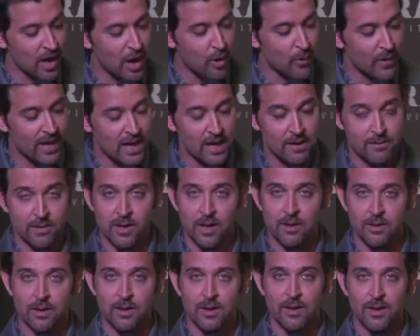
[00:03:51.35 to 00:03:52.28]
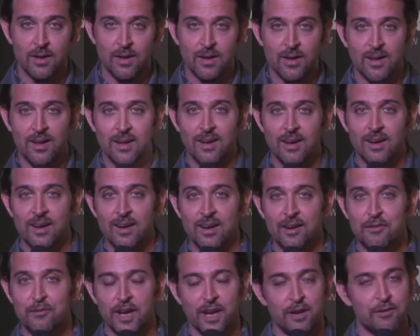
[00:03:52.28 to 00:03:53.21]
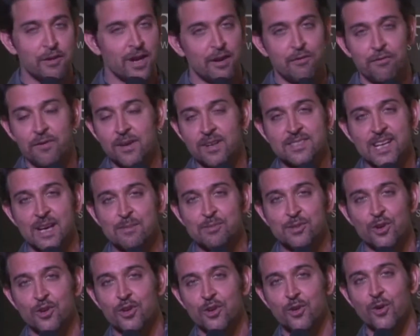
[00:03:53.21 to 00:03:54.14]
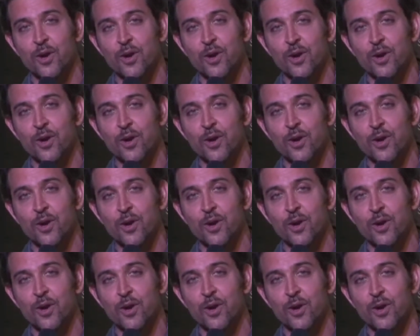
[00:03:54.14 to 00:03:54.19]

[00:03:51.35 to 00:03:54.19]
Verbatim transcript: Now I have another. It, it, it, feels absolutely